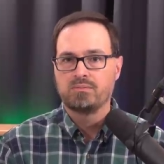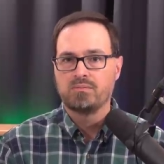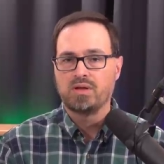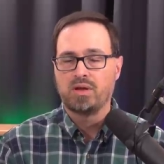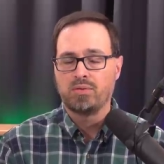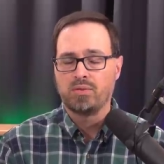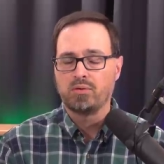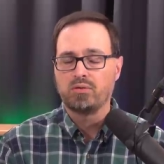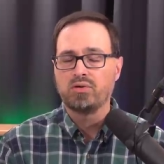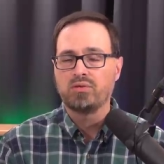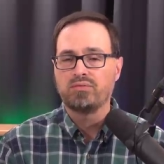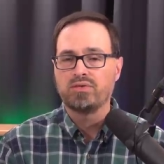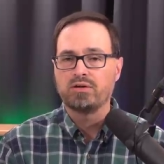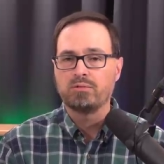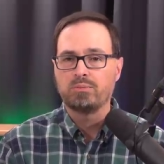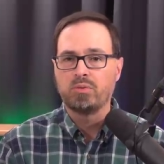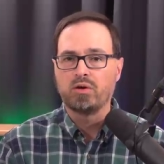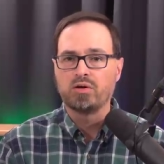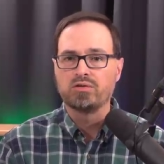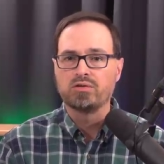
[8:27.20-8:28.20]
A third
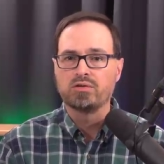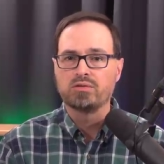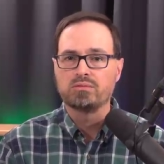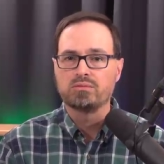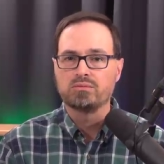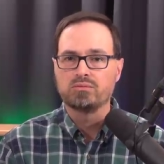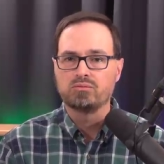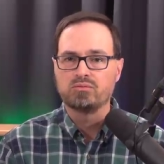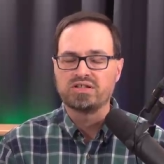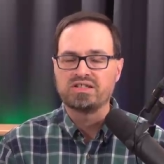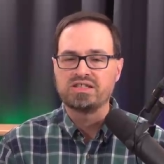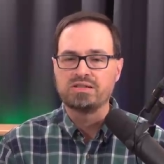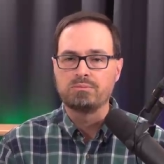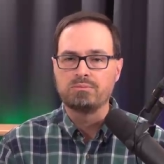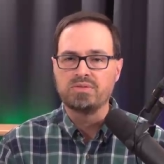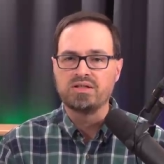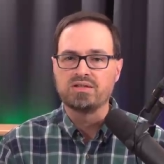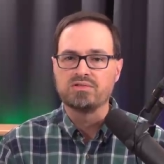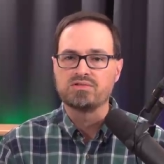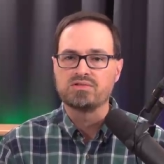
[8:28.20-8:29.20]
affair partner, Ricky
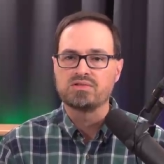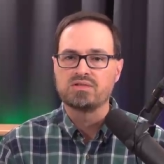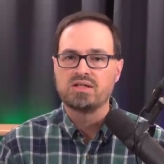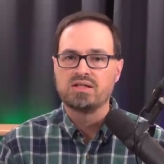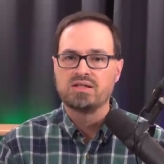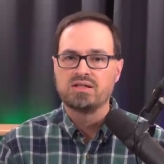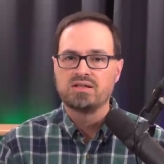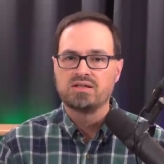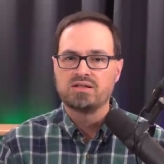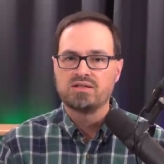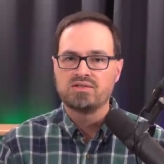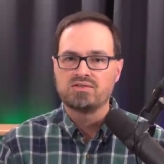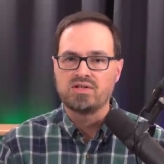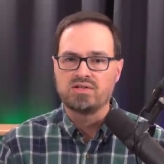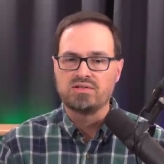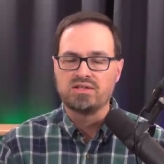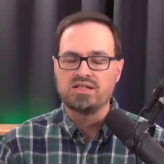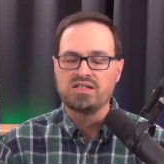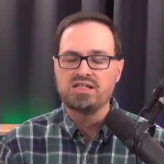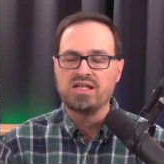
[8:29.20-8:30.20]
Mitz,
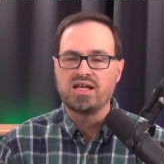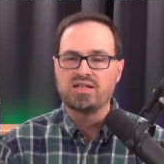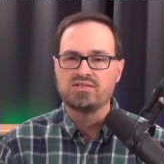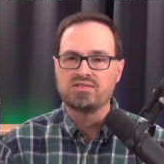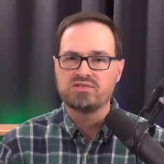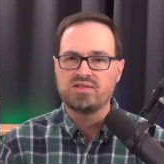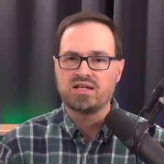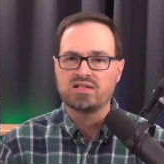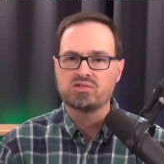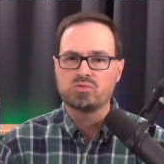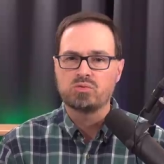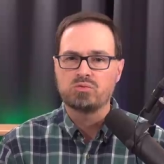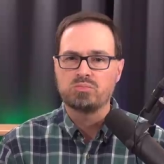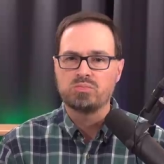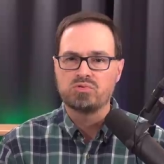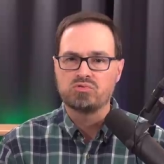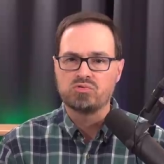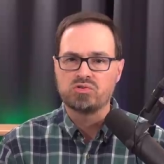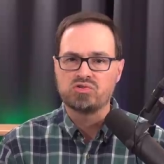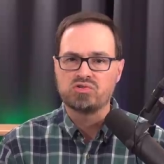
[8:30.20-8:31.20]
said that he had sex with
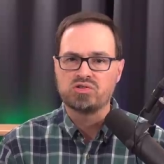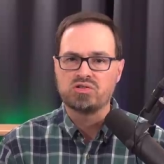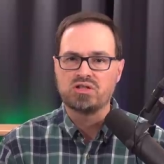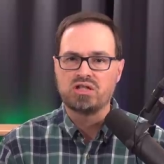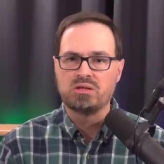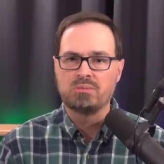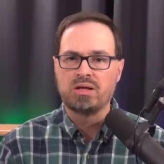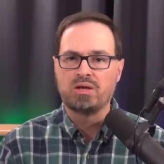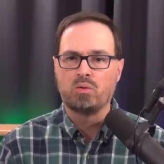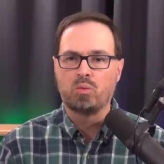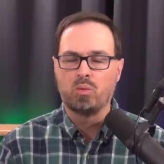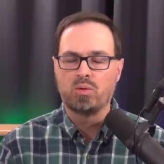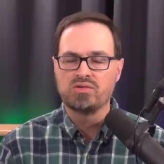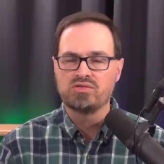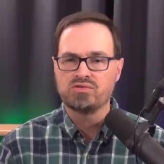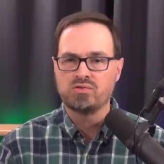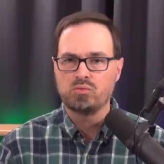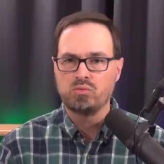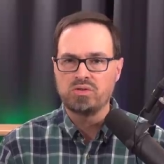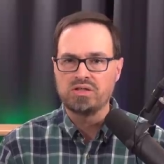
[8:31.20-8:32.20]
Patricia about
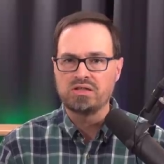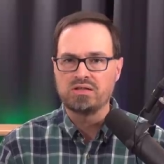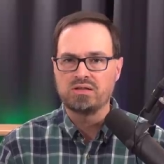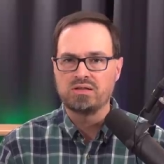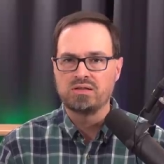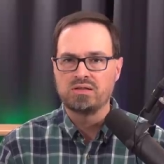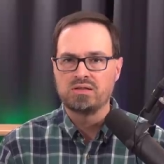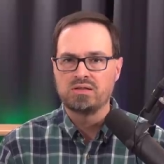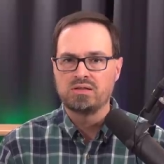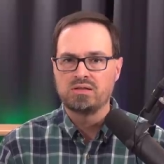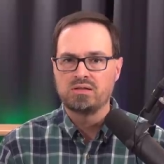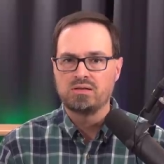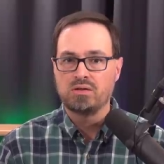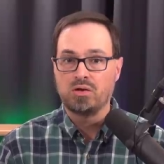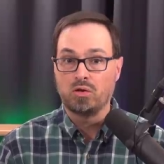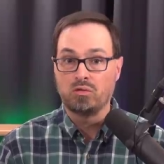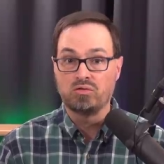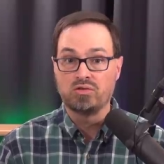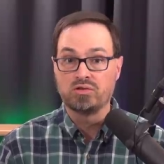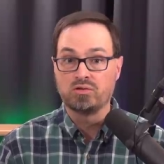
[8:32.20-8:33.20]
once a week
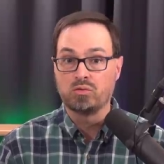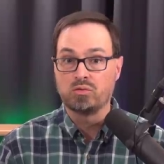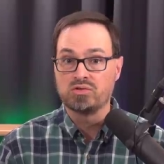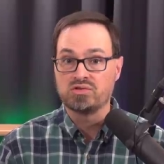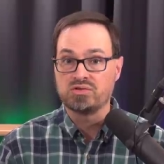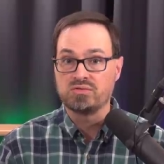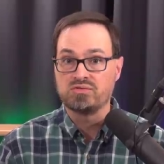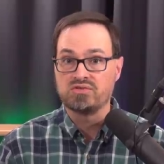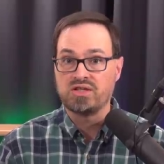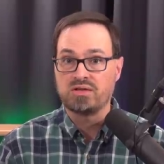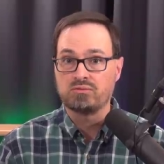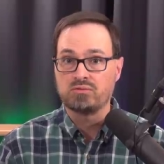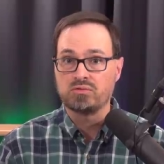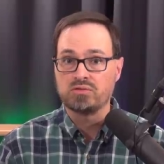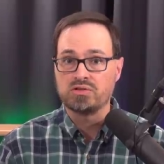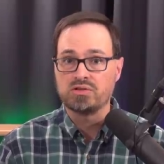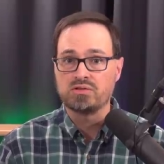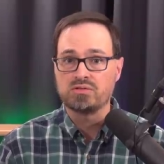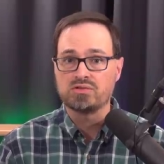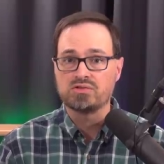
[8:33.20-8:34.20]
over the course of
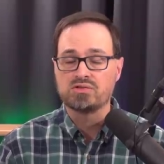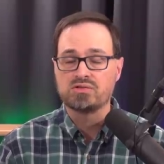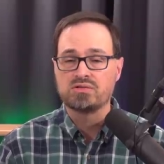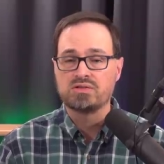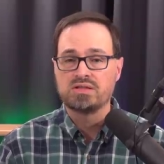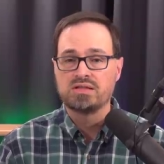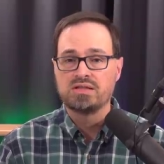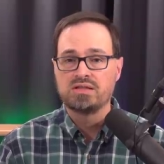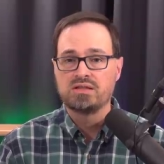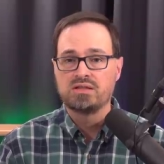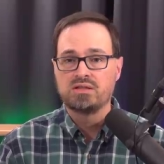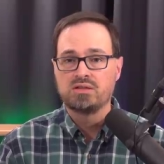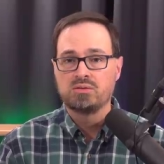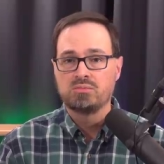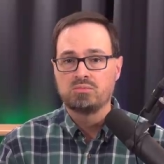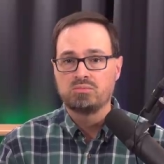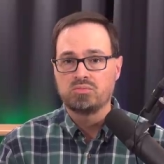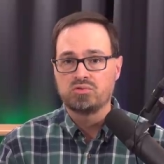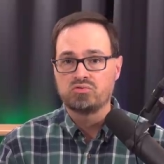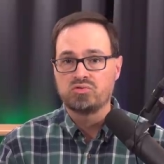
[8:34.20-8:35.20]
several years.
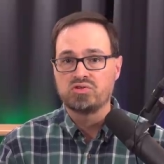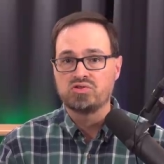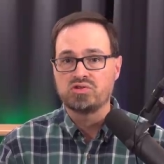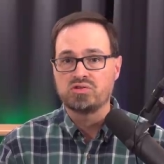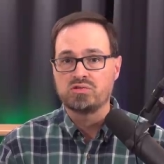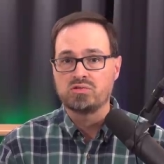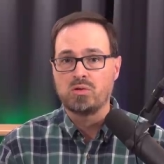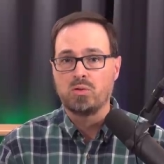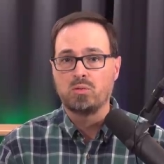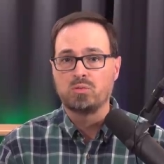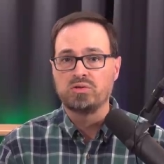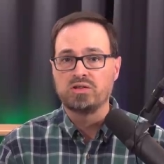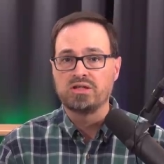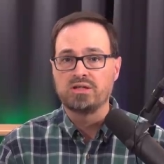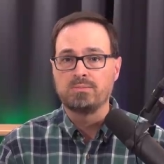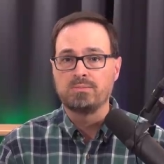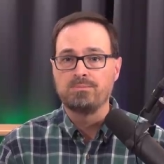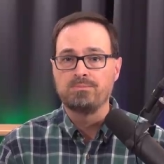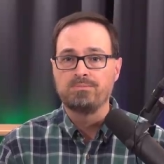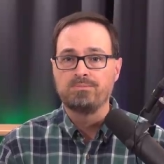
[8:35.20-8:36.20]
Patricia told
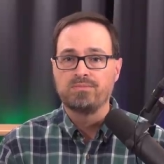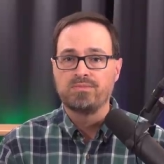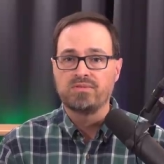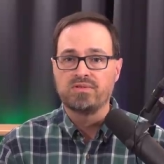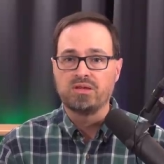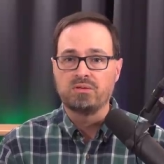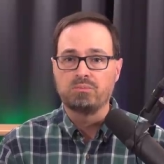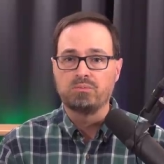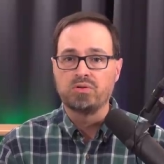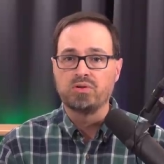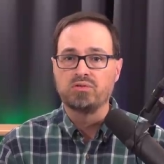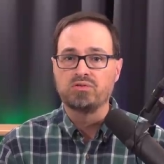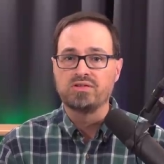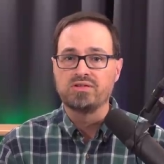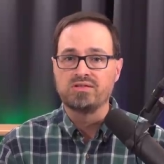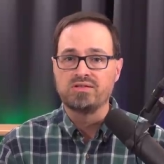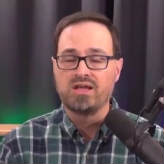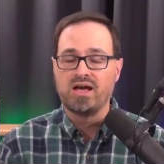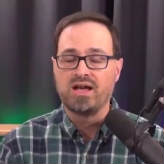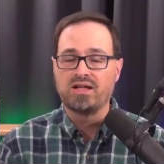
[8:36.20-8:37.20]
him that Bill
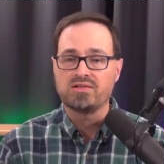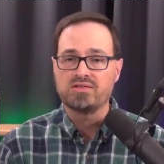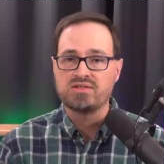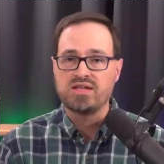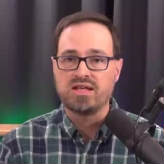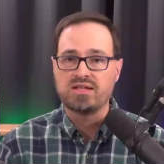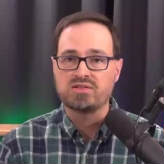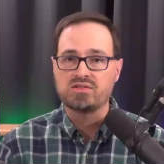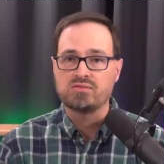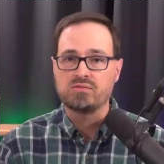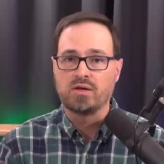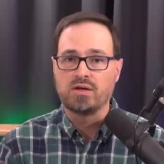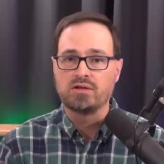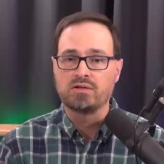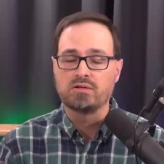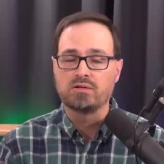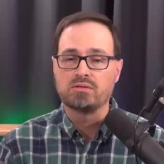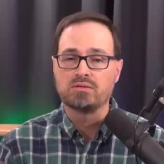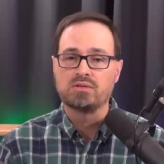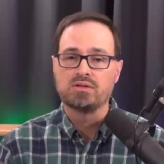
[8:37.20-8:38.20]
did not satisfy
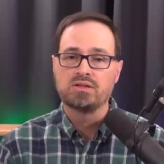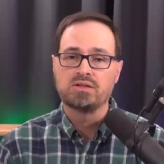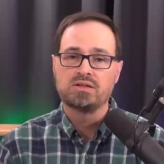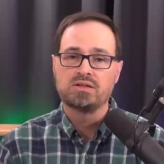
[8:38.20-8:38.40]
her.